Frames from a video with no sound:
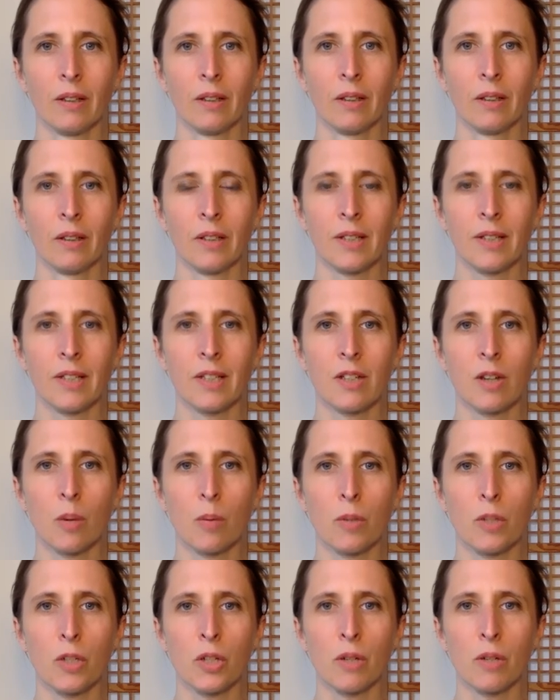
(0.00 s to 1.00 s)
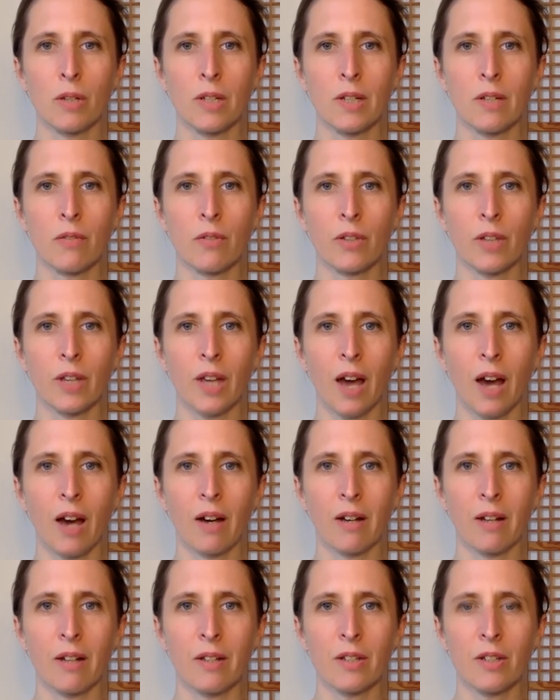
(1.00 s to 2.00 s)
This is an opportunity for the
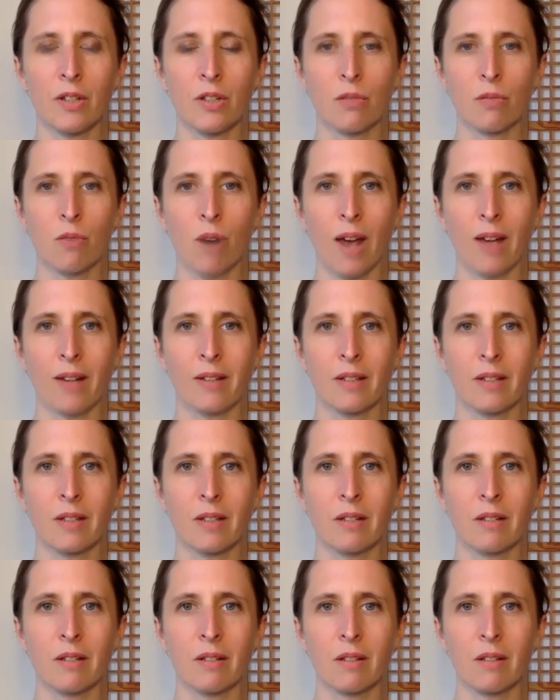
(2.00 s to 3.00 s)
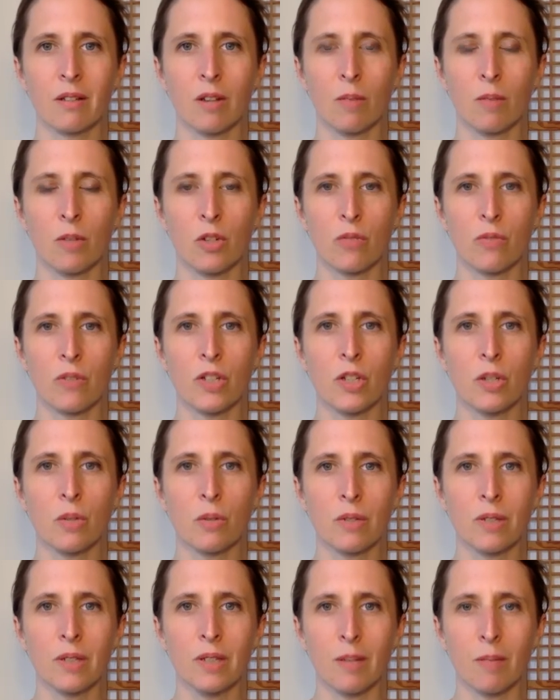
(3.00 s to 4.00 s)
eyes to rest. There's so much visual
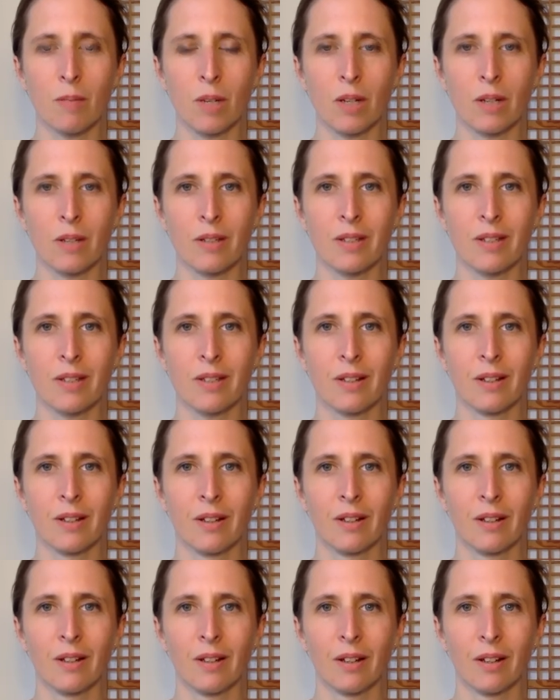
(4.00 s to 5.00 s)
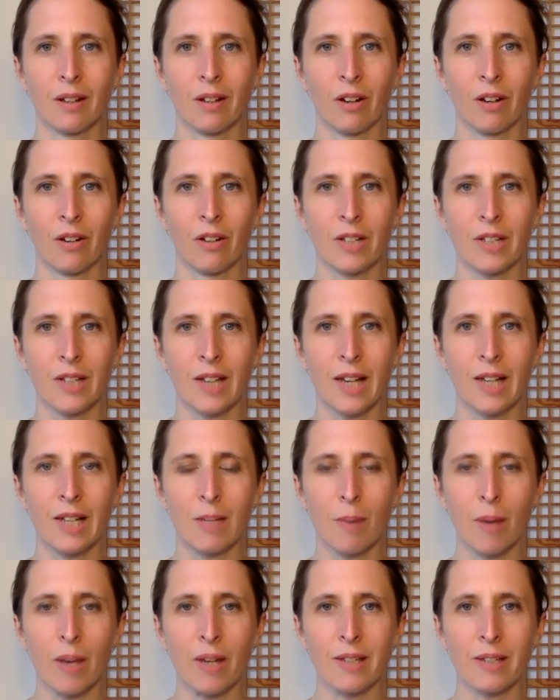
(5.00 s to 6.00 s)
stimulus on a daily
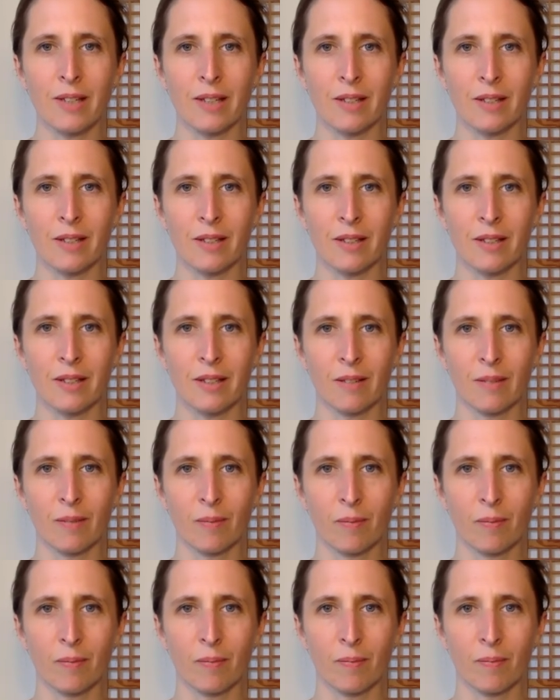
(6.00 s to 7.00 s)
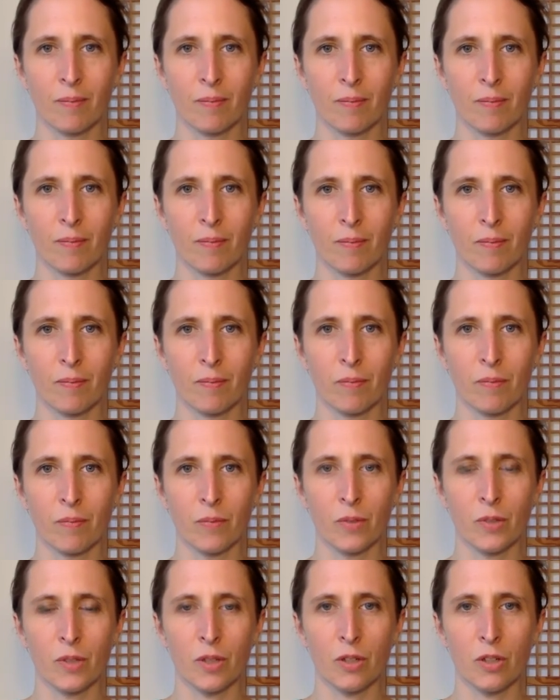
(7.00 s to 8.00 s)
basis.
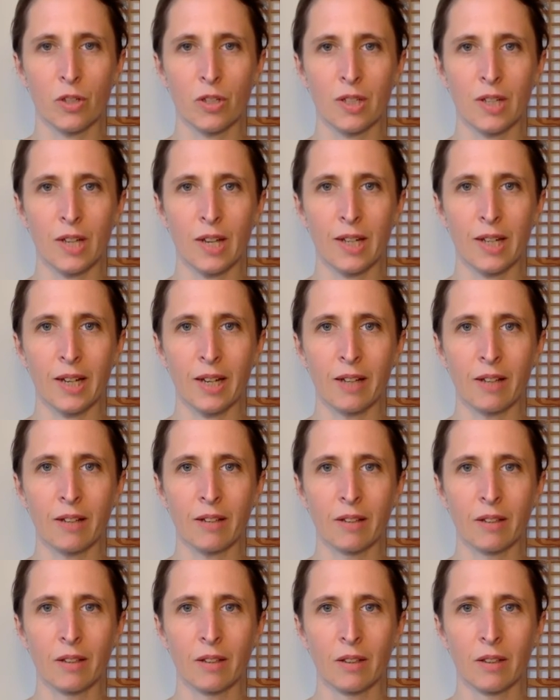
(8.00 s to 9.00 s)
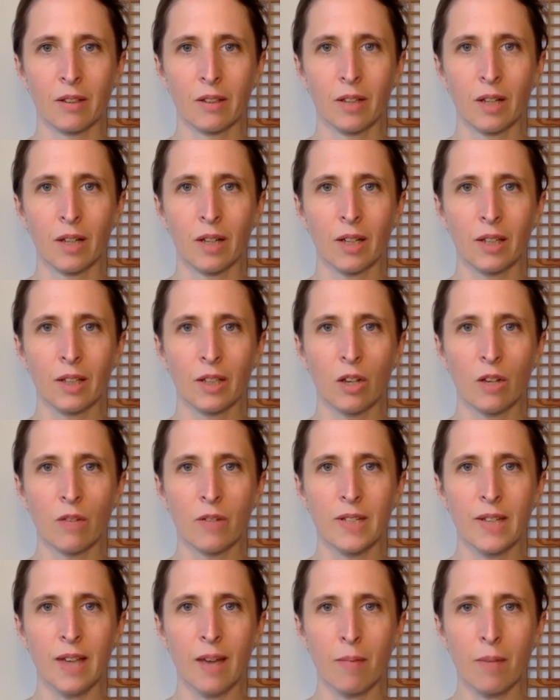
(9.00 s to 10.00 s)
So just taking a little over
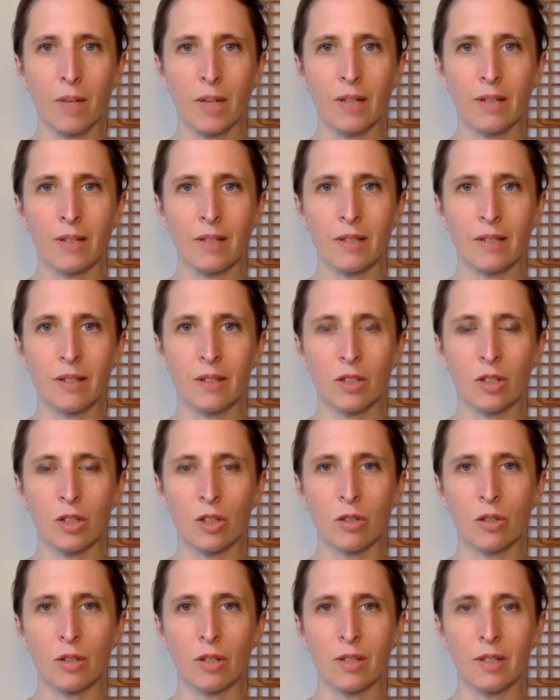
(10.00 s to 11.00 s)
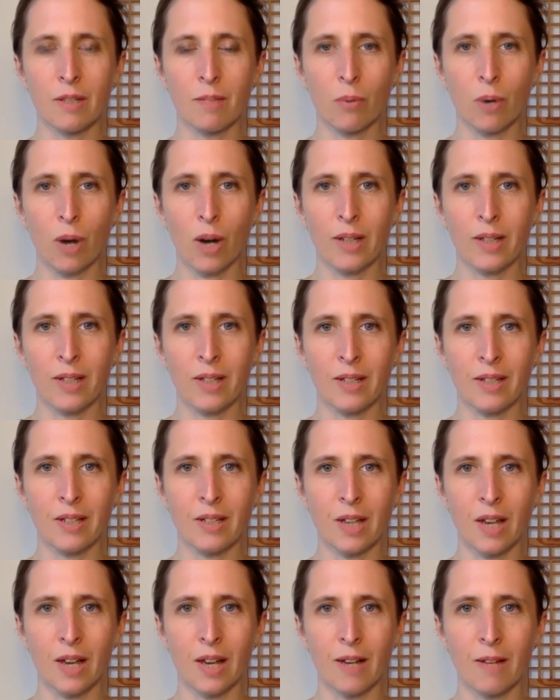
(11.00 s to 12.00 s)
10 minutes to do this practice
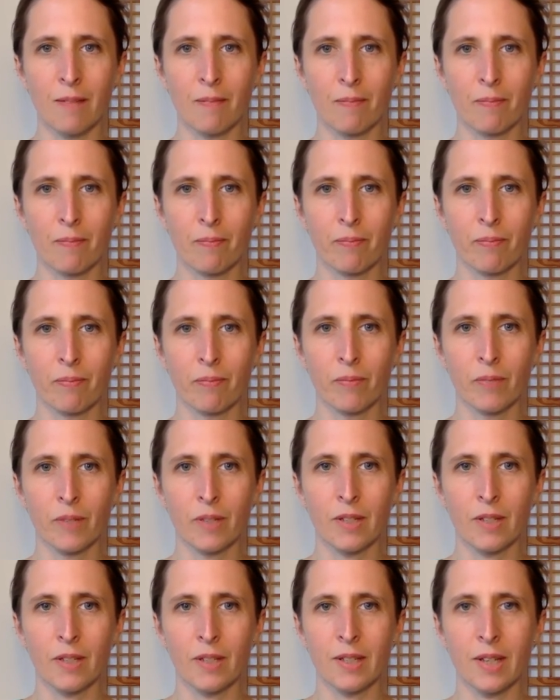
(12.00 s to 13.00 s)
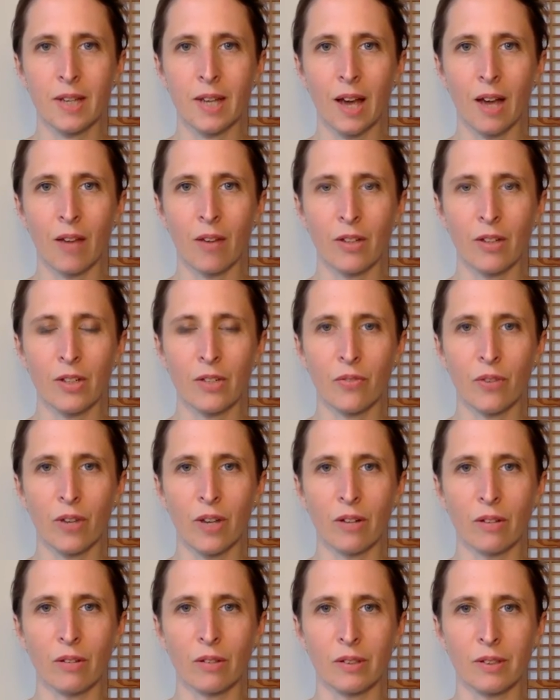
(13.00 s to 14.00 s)
today. Let's just see how this
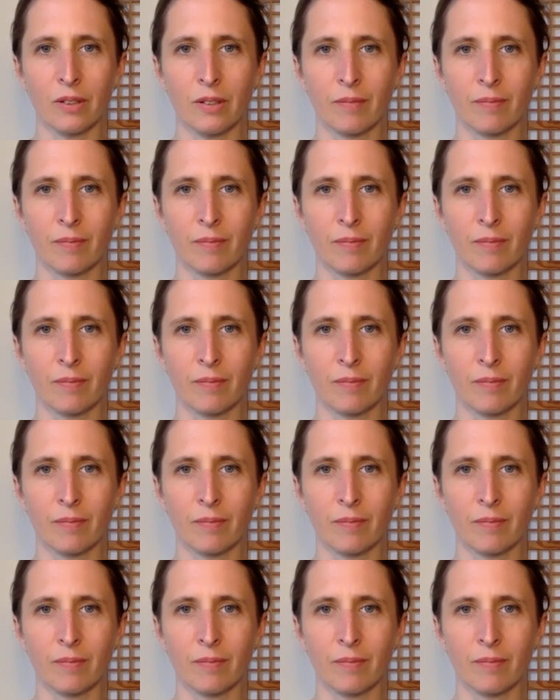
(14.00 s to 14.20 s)
feels.